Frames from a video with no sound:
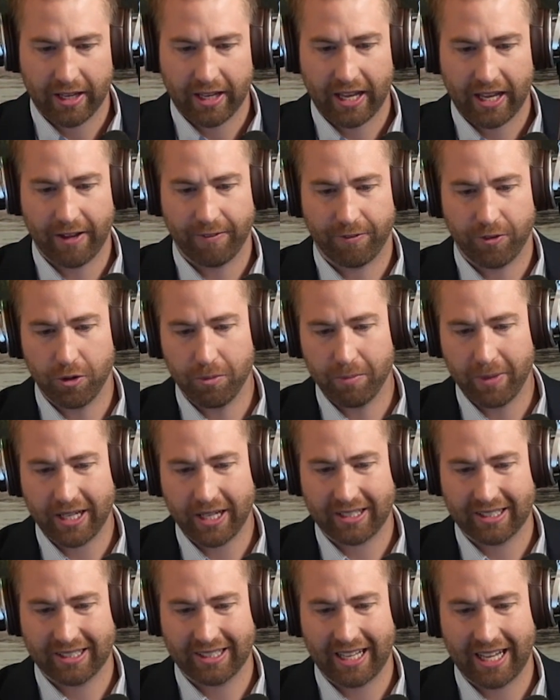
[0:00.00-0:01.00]
if you
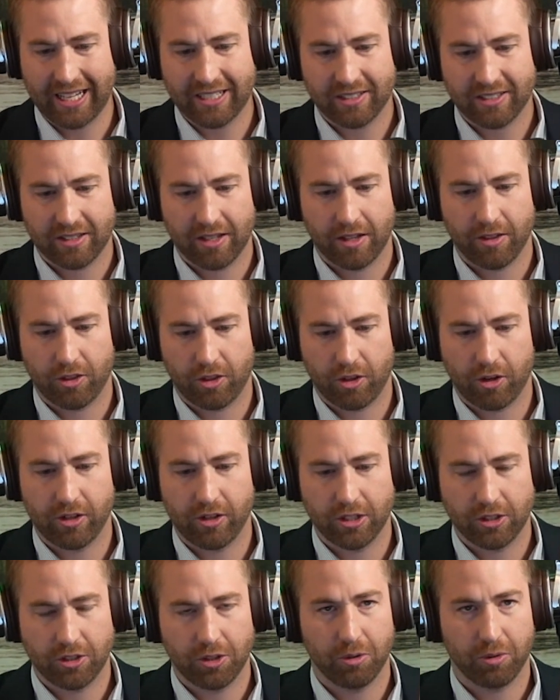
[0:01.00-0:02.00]
make less than
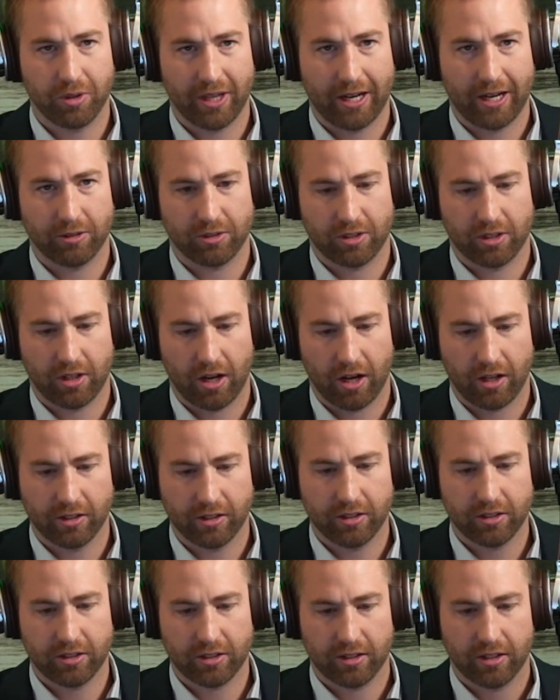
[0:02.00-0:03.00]

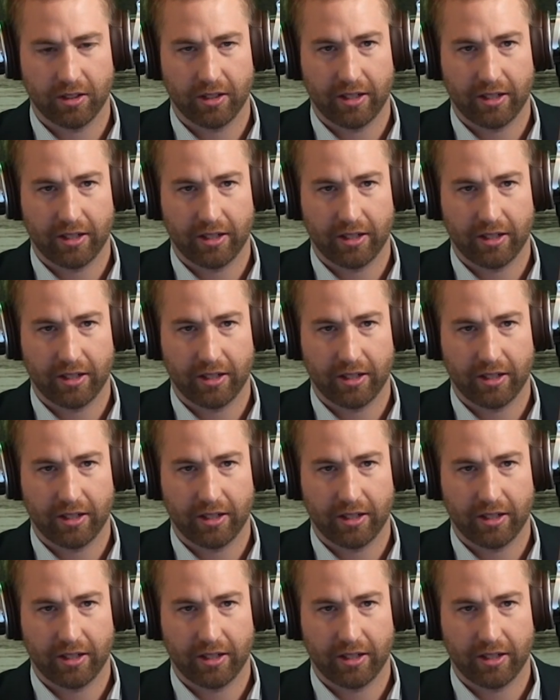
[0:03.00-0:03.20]
$32,000,